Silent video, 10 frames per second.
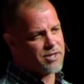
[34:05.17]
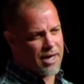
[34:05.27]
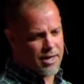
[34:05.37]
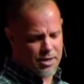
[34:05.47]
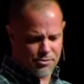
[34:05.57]

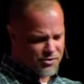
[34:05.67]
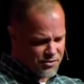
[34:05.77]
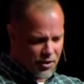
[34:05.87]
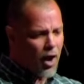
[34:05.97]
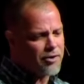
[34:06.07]
And it was his
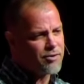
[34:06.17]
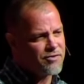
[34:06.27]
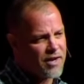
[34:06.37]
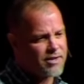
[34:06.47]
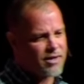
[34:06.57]
daughter who
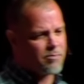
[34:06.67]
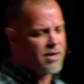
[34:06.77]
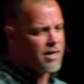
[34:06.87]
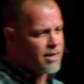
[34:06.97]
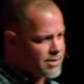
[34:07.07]
said to him,
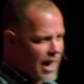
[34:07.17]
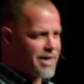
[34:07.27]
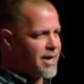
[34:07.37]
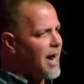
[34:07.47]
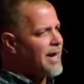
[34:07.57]
Dad, you
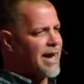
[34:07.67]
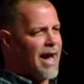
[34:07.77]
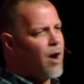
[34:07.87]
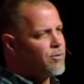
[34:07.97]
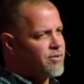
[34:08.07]
got to get
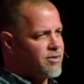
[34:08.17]
out.